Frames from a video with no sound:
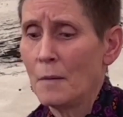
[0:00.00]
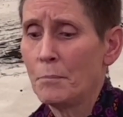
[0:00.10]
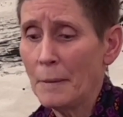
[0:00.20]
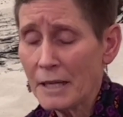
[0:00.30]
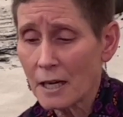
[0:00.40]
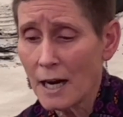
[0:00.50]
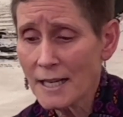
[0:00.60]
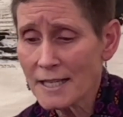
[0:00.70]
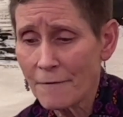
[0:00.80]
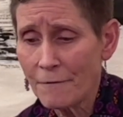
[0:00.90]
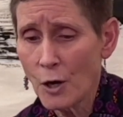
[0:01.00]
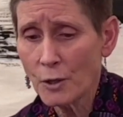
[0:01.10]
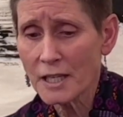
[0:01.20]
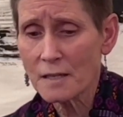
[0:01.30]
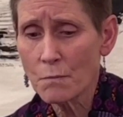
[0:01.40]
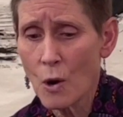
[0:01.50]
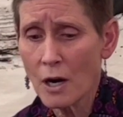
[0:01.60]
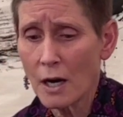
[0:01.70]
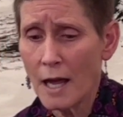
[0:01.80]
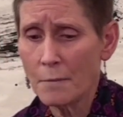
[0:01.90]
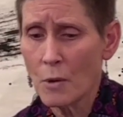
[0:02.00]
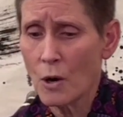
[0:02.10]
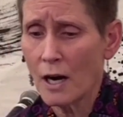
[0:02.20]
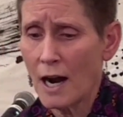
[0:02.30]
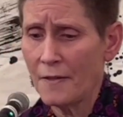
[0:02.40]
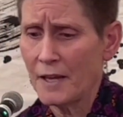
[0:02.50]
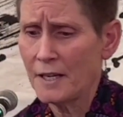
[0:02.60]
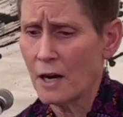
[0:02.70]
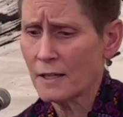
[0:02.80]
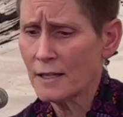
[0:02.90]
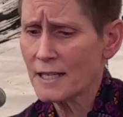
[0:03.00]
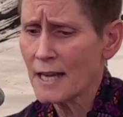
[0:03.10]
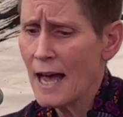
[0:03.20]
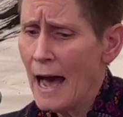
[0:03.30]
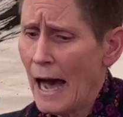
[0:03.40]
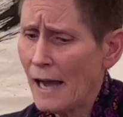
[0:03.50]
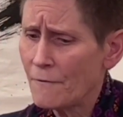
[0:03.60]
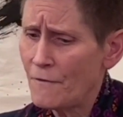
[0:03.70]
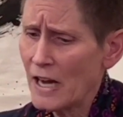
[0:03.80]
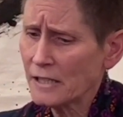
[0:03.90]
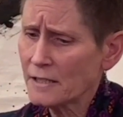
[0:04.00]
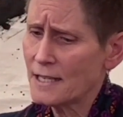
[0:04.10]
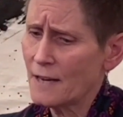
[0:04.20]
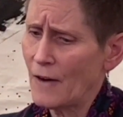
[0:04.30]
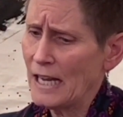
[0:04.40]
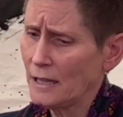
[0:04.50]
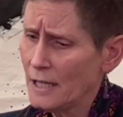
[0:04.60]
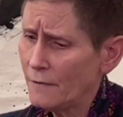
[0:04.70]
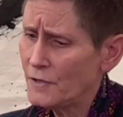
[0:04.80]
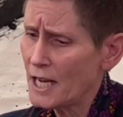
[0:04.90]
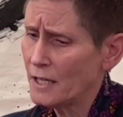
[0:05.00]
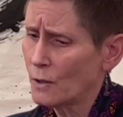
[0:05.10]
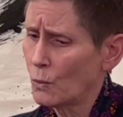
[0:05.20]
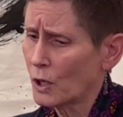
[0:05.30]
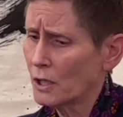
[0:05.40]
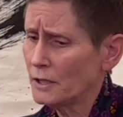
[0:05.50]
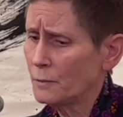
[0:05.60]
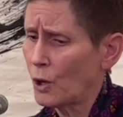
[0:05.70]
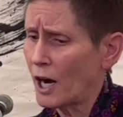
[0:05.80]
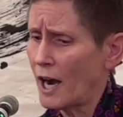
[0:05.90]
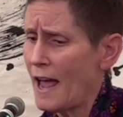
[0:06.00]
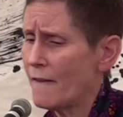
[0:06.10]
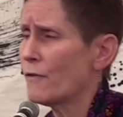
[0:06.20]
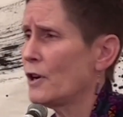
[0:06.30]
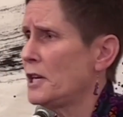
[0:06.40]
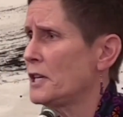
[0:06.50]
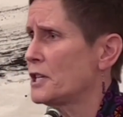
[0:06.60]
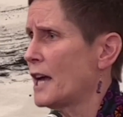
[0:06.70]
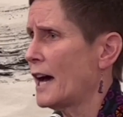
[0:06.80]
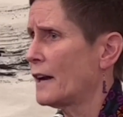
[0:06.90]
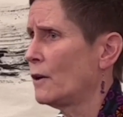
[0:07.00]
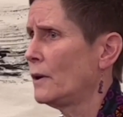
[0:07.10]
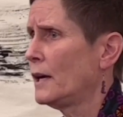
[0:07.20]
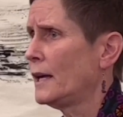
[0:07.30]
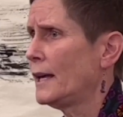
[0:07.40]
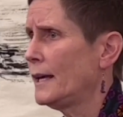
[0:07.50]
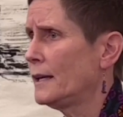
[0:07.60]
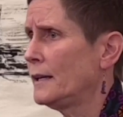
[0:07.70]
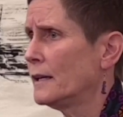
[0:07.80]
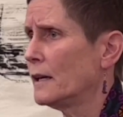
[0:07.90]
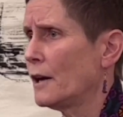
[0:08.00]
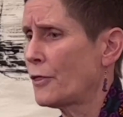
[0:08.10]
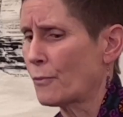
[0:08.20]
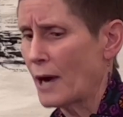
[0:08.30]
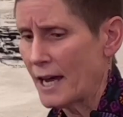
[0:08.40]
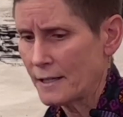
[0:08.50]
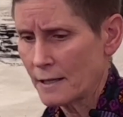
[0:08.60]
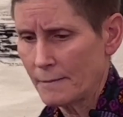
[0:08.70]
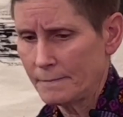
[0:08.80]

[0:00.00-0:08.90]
But because I focused more and more on the darkness, I felt as if I lived in a world where every shadow hid a threat.